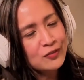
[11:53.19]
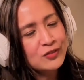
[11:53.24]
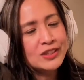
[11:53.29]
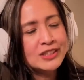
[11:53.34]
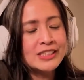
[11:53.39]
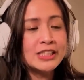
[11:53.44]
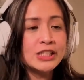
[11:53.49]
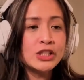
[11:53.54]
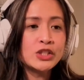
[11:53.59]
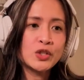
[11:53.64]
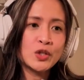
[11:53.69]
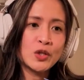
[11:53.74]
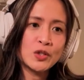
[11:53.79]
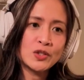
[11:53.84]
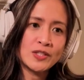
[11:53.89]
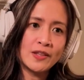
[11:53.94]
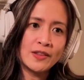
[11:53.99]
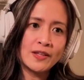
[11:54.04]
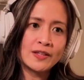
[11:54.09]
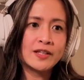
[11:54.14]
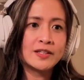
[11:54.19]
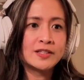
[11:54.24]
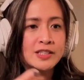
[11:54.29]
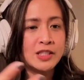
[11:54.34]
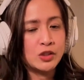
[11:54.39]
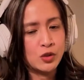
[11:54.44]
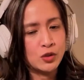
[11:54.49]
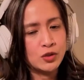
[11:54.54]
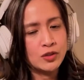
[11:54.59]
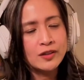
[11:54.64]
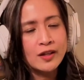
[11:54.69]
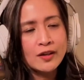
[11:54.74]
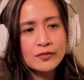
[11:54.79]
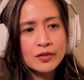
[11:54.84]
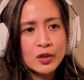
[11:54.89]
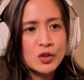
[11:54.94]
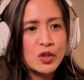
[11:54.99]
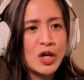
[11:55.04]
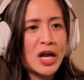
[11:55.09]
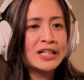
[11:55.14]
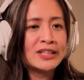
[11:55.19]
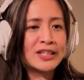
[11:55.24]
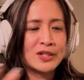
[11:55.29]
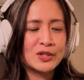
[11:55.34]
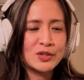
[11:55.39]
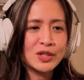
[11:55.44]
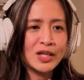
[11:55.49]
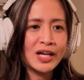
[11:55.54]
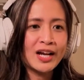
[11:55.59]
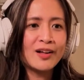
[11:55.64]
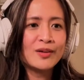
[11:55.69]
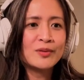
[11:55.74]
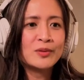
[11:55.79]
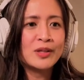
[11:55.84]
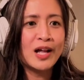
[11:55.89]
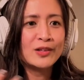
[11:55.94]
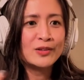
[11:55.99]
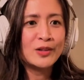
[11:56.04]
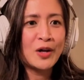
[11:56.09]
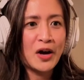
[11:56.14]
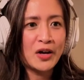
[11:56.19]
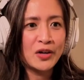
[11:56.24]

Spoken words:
the teachers and that the teachers love your child. There's like a lot